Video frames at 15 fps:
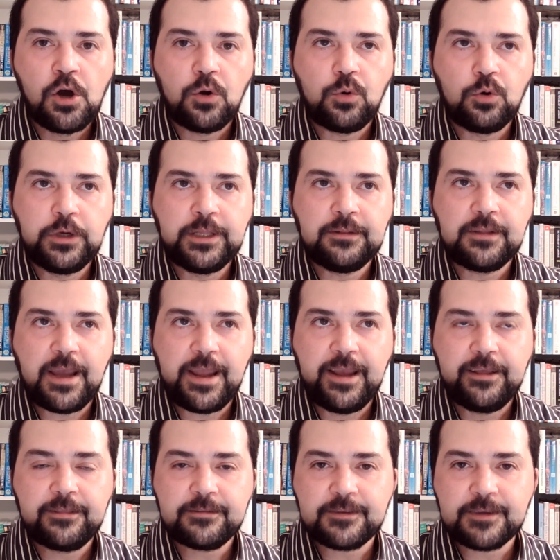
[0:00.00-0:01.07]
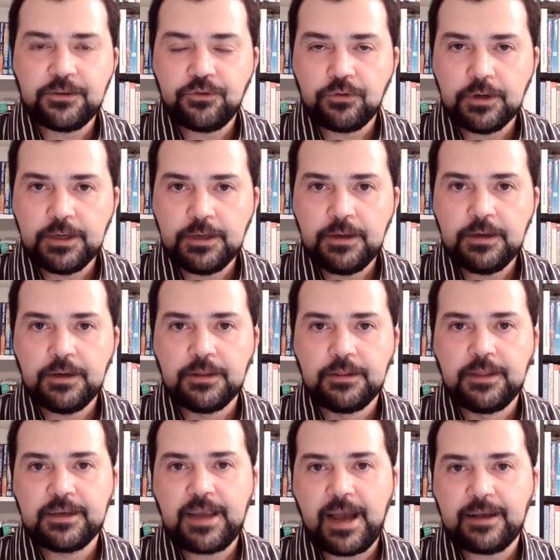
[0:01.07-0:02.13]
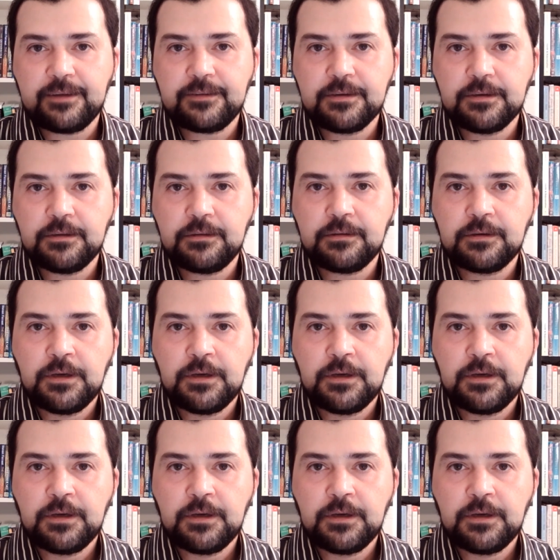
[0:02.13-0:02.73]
who in the 8th century they casted